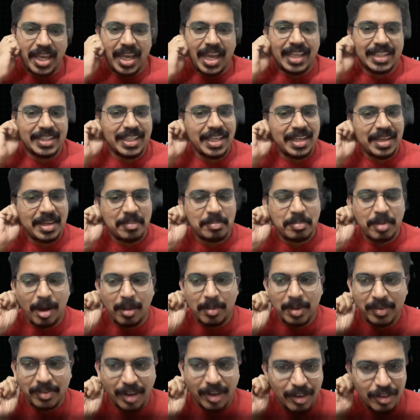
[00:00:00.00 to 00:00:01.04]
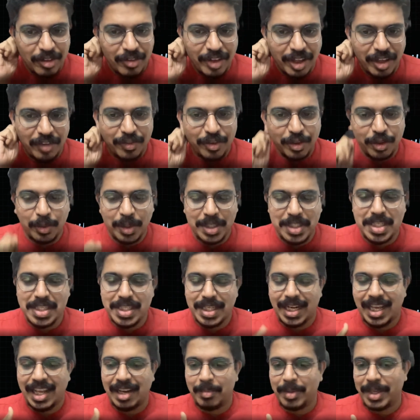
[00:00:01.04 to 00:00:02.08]
I think probably one of the very few questions that
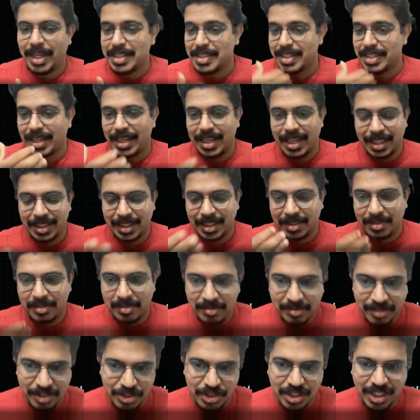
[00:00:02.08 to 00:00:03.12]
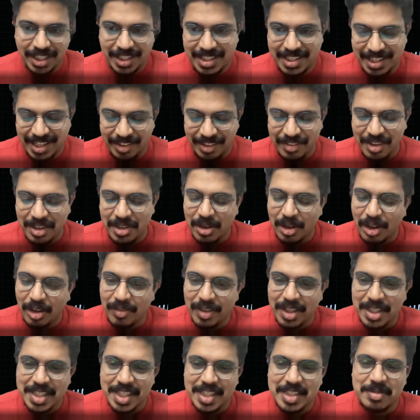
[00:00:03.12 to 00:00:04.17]
I'll be answering, and I think we should let Ravi
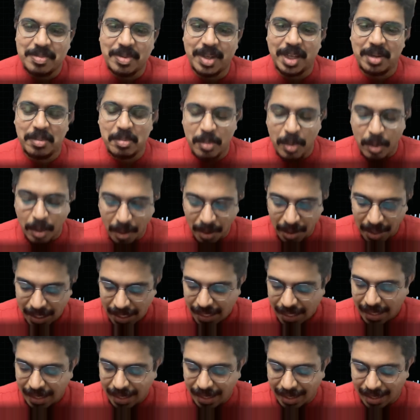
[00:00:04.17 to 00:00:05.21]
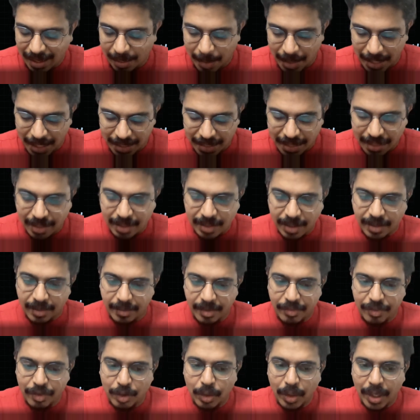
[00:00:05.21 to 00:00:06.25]
always explain more. But I think
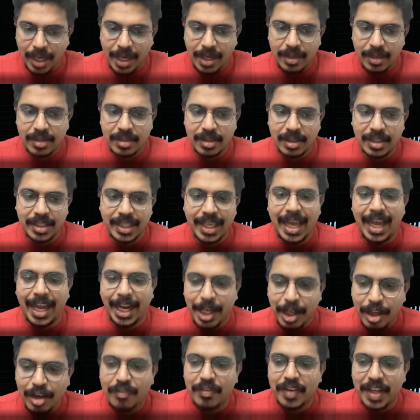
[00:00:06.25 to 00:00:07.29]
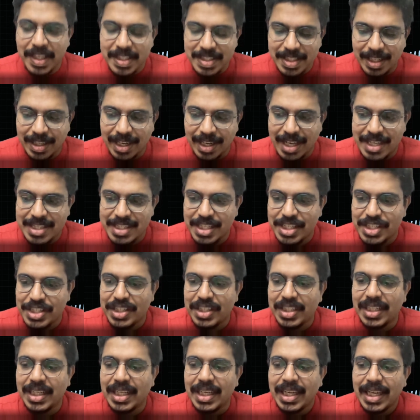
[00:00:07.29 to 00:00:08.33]
if you look at the idea of
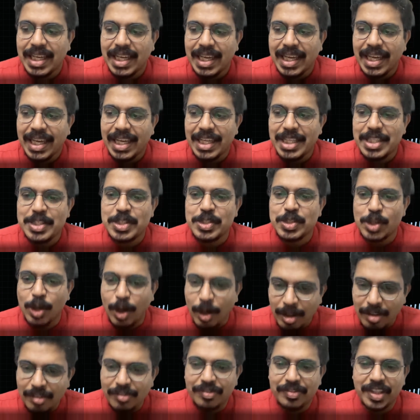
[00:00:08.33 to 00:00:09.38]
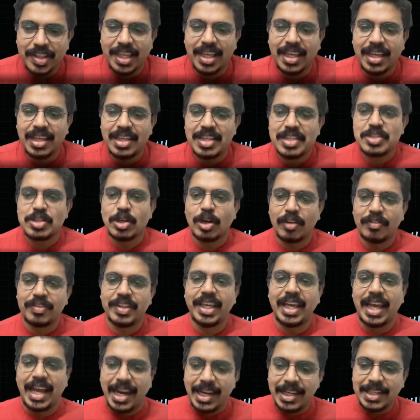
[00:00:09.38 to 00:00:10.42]
decentralization, it's sort of
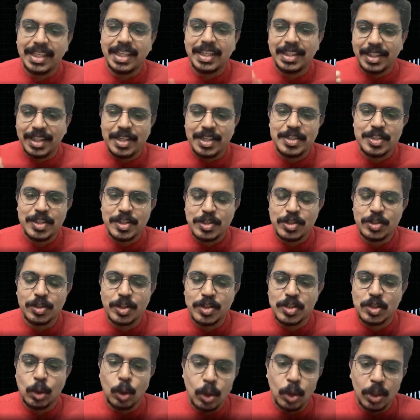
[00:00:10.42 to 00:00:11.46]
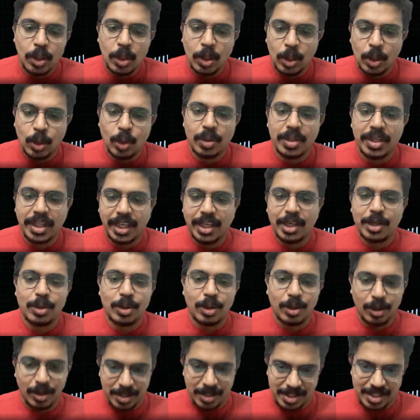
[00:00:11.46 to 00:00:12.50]
the antithesis to this whole lone hero
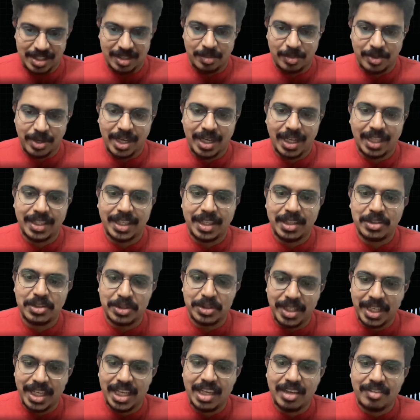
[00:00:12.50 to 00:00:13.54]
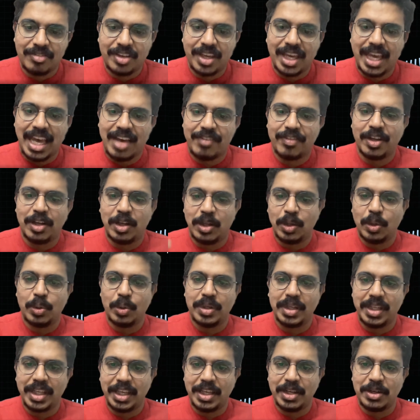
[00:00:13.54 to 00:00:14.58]
concept, right? I think today we have a
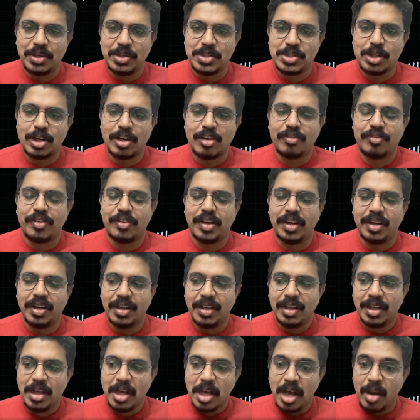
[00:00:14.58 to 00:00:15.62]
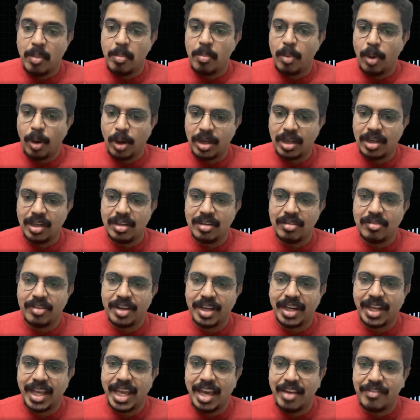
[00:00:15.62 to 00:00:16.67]
lone hero sort of a model
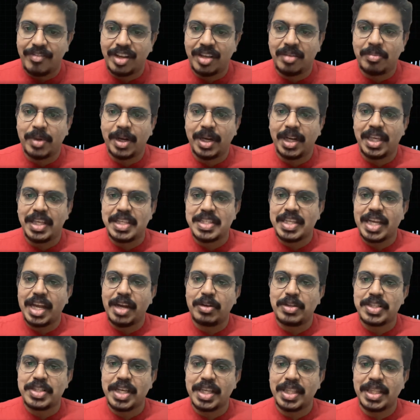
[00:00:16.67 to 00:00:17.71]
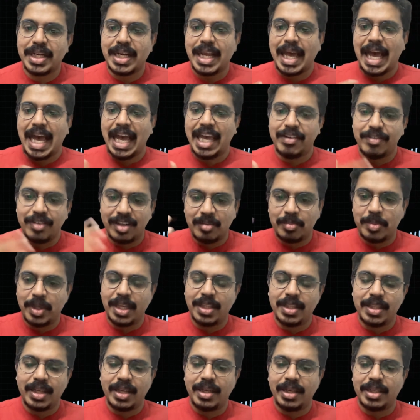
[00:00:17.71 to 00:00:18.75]
where everybody is trying to say that I will be
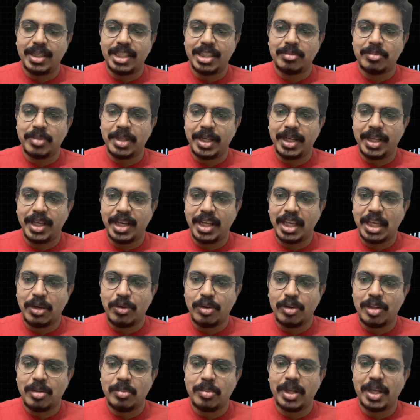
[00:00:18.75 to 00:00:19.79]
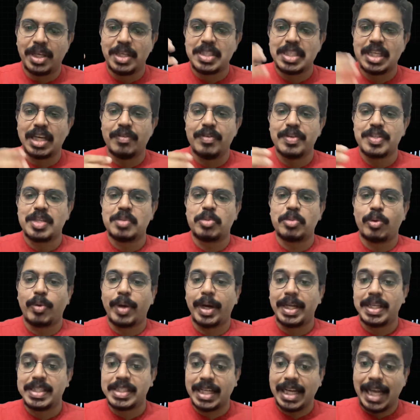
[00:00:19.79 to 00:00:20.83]
the intermediary who will bring service and
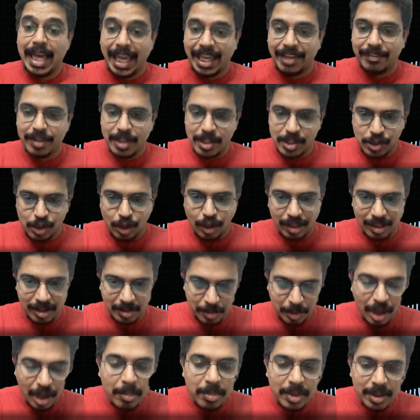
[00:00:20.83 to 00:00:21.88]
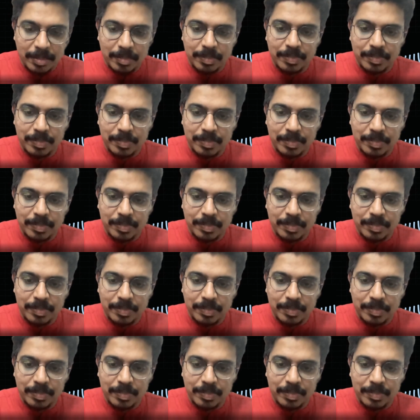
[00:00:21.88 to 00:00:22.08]
providers and I will solve the problem,